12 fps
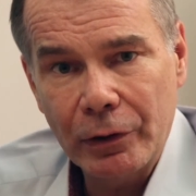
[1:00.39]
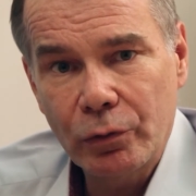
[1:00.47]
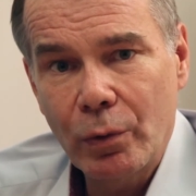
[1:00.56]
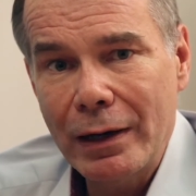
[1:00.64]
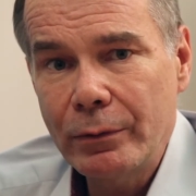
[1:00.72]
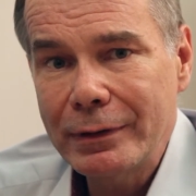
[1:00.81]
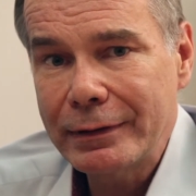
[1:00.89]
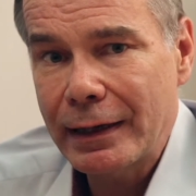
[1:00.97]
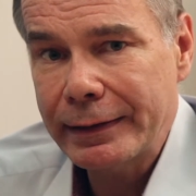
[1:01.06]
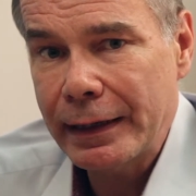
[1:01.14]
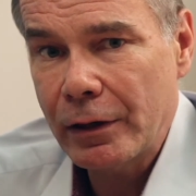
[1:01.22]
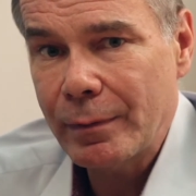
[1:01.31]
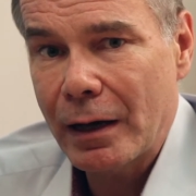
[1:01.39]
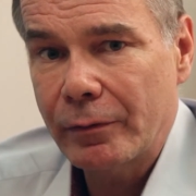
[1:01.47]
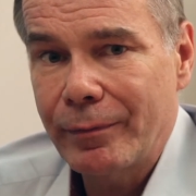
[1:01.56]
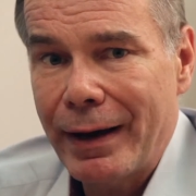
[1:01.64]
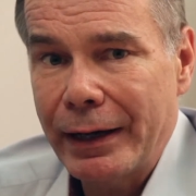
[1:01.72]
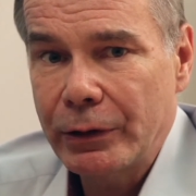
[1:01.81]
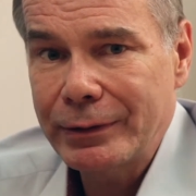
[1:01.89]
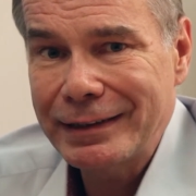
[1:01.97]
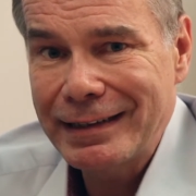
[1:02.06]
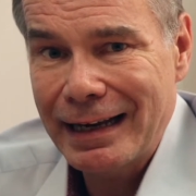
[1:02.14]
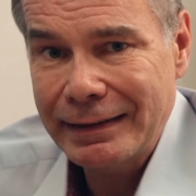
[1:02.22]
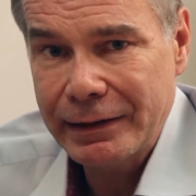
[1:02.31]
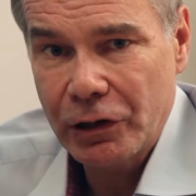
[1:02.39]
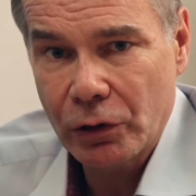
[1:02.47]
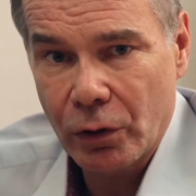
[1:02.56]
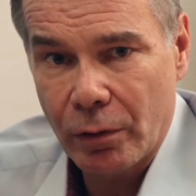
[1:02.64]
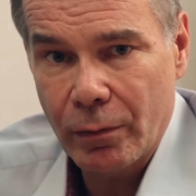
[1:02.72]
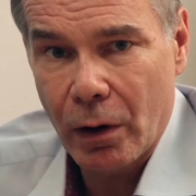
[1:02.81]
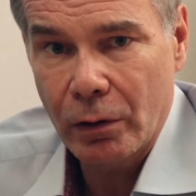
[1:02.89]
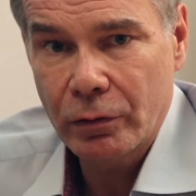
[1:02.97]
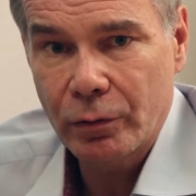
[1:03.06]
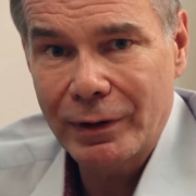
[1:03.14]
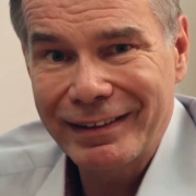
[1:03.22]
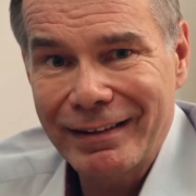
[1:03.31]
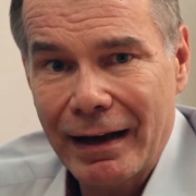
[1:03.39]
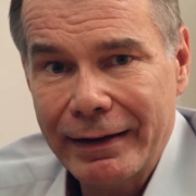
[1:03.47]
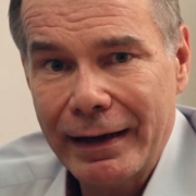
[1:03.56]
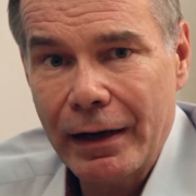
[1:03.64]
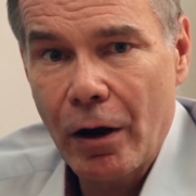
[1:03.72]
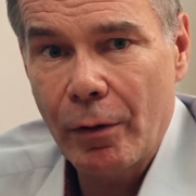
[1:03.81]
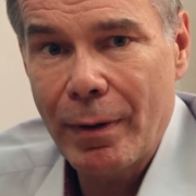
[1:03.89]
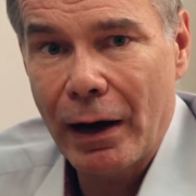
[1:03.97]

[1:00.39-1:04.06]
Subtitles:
But when we're talking about bioidentical hormone, we're talking